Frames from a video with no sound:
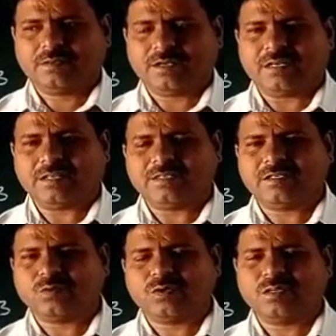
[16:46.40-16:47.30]
And there is a
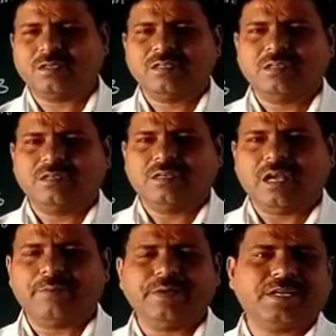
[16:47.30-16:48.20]
good
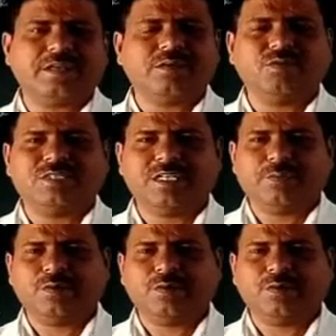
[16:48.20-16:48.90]
habit, I would say,